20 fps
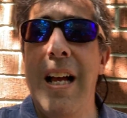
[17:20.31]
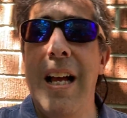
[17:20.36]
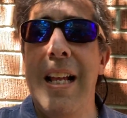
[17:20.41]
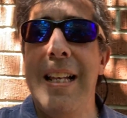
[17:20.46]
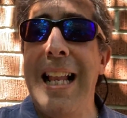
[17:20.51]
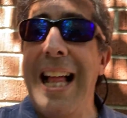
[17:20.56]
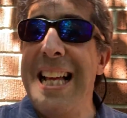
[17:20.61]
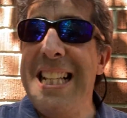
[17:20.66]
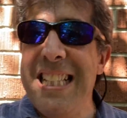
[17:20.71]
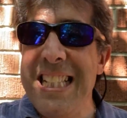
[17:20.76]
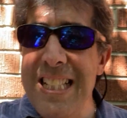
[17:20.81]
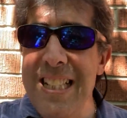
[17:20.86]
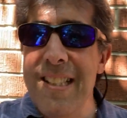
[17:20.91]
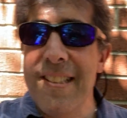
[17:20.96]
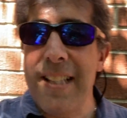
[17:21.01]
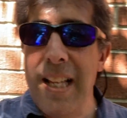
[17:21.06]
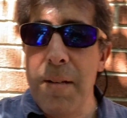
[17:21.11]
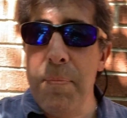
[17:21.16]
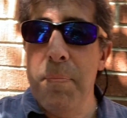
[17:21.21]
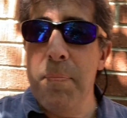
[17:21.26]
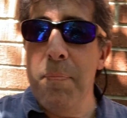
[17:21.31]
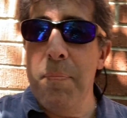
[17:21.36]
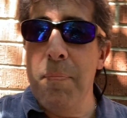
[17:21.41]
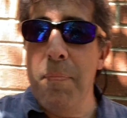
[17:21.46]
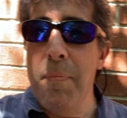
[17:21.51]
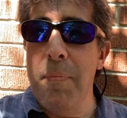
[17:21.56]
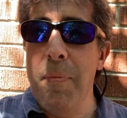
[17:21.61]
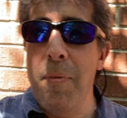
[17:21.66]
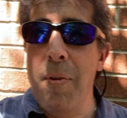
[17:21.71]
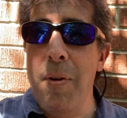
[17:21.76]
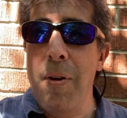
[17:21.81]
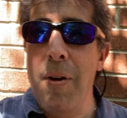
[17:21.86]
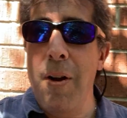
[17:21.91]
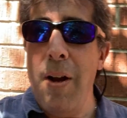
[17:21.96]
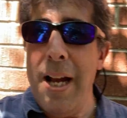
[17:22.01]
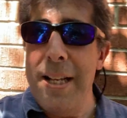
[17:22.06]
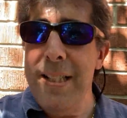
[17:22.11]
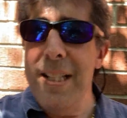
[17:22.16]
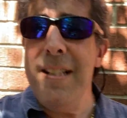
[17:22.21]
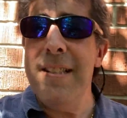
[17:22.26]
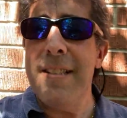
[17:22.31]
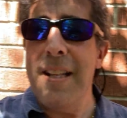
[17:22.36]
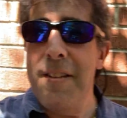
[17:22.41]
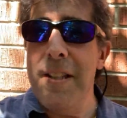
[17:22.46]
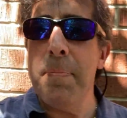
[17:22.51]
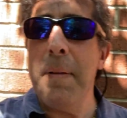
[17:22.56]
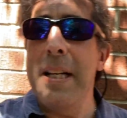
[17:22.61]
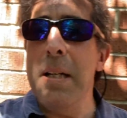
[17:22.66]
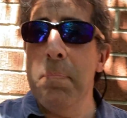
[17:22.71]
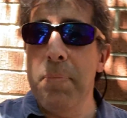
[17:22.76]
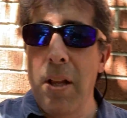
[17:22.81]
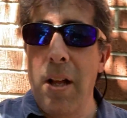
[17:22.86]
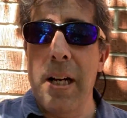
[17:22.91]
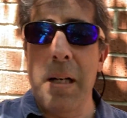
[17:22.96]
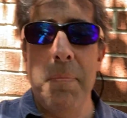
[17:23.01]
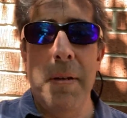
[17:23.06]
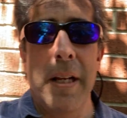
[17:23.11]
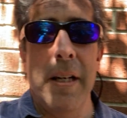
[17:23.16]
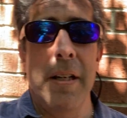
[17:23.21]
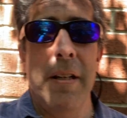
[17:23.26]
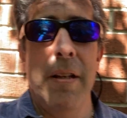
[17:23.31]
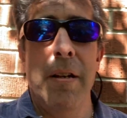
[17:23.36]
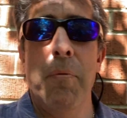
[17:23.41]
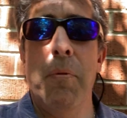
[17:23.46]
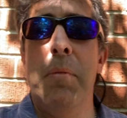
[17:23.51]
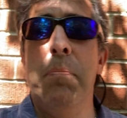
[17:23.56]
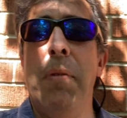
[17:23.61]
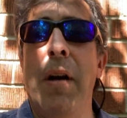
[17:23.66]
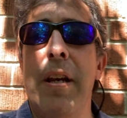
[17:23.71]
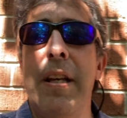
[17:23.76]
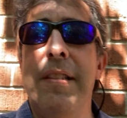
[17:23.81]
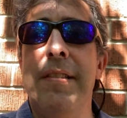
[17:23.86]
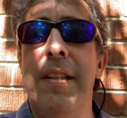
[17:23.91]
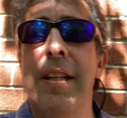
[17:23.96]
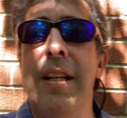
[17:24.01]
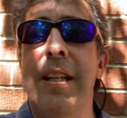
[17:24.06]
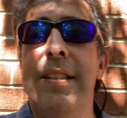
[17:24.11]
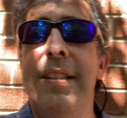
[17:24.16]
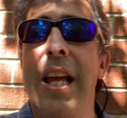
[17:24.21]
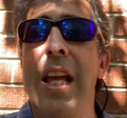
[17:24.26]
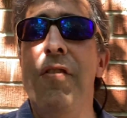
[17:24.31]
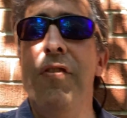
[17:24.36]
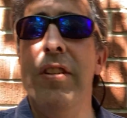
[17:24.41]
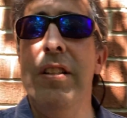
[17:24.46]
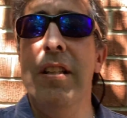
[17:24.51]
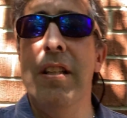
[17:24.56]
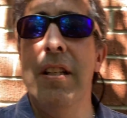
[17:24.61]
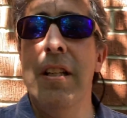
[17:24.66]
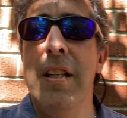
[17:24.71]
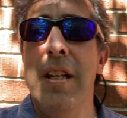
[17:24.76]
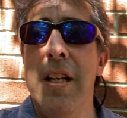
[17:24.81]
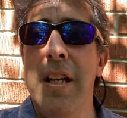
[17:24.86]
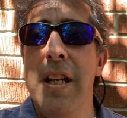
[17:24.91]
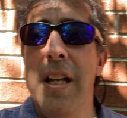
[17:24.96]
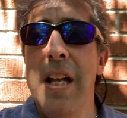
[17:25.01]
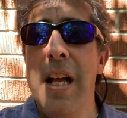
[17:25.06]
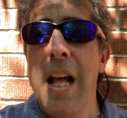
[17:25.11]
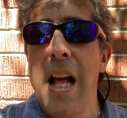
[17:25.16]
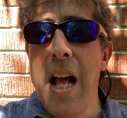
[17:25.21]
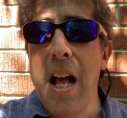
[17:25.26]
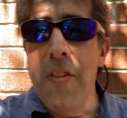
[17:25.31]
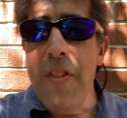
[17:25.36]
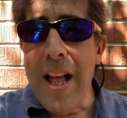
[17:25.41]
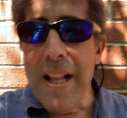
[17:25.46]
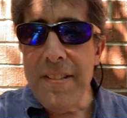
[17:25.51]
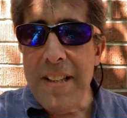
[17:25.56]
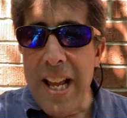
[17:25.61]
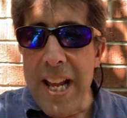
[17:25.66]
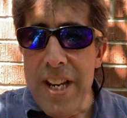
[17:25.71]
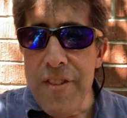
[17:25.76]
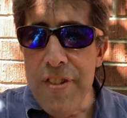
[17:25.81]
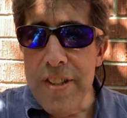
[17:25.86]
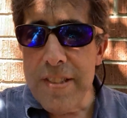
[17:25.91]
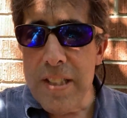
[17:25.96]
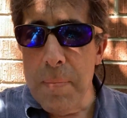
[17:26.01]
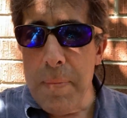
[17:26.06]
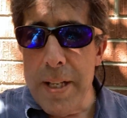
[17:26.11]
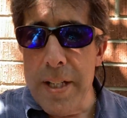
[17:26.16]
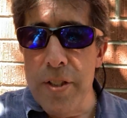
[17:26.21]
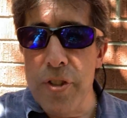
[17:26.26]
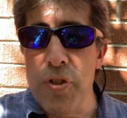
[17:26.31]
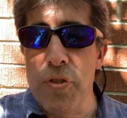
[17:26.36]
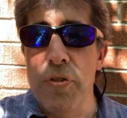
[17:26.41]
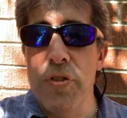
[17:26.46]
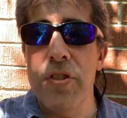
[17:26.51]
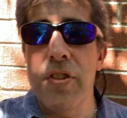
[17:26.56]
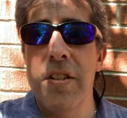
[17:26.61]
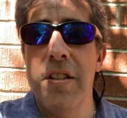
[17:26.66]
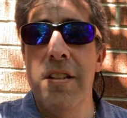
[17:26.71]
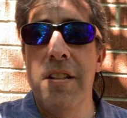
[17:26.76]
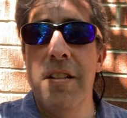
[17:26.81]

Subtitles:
Now, I did say this, but I didn't blog about it. When Bonnie said, David, that's Andrea's tomato juice.